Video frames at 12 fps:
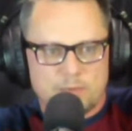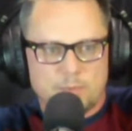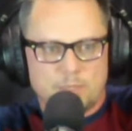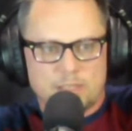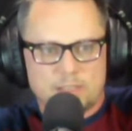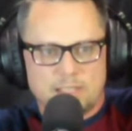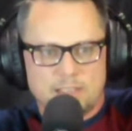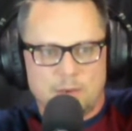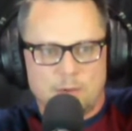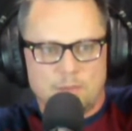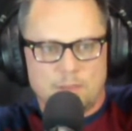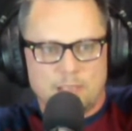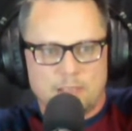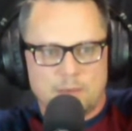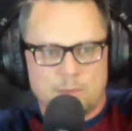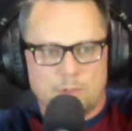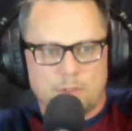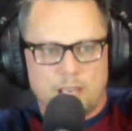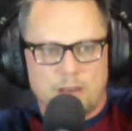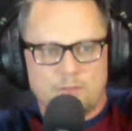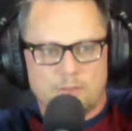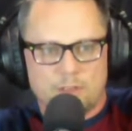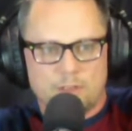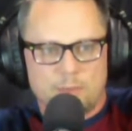because they don't think they will look out
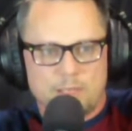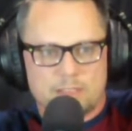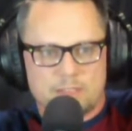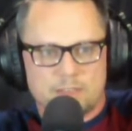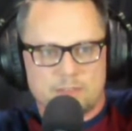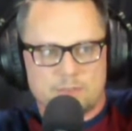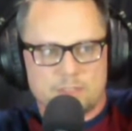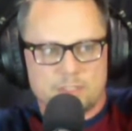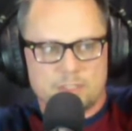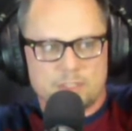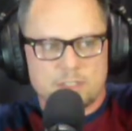for their best interest.